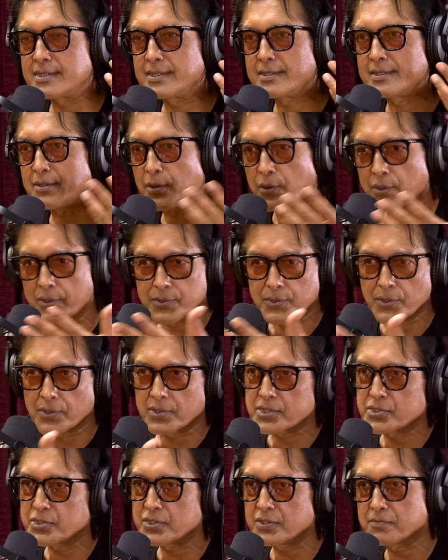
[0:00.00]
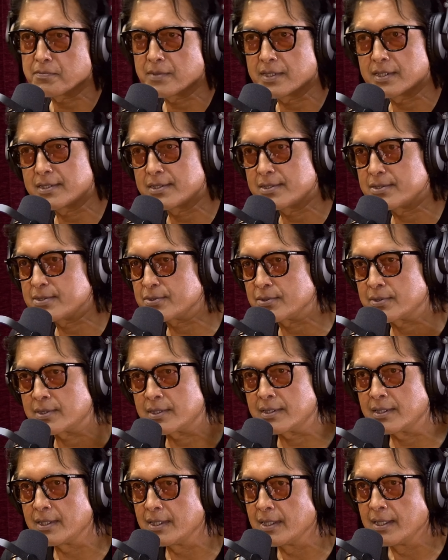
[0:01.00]
and or your achievements,
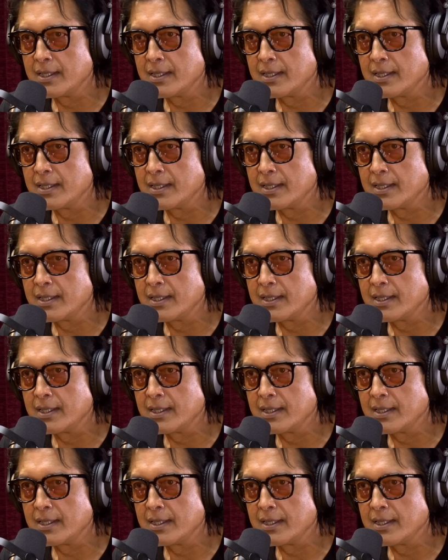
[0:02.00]
or